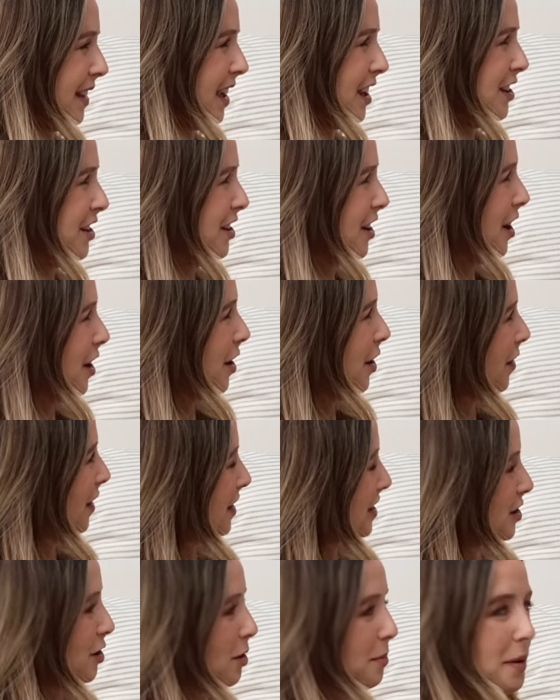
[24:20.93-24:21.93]
No,
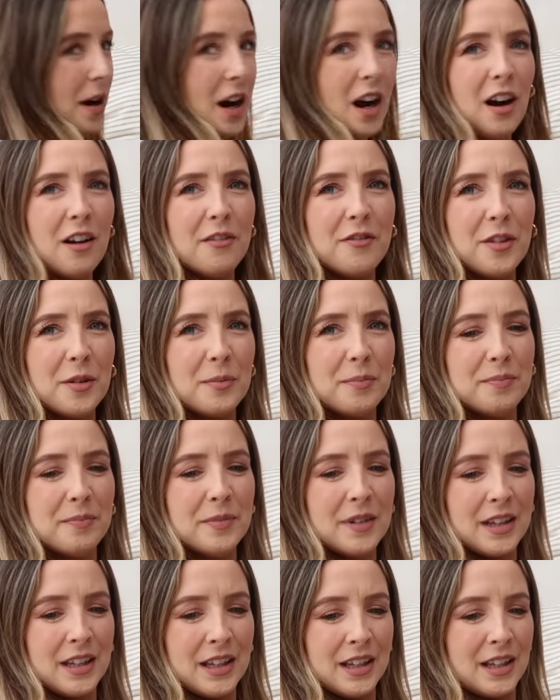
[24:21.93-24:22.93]
that's not part of the
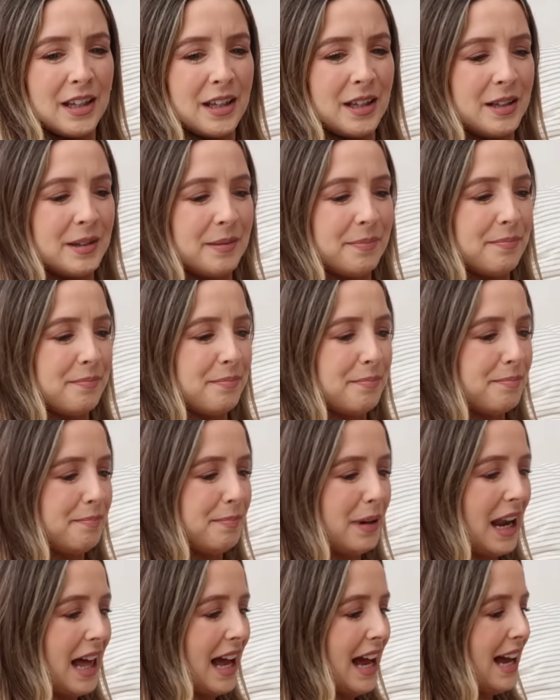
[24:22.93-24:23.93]

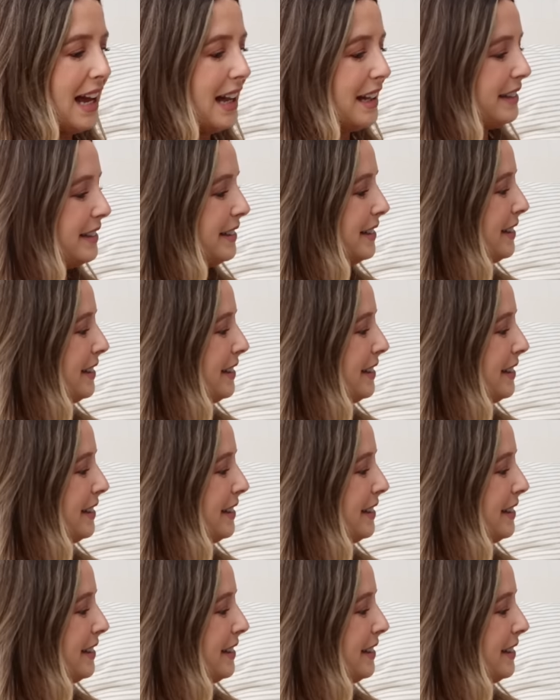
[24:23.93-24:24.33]
plan.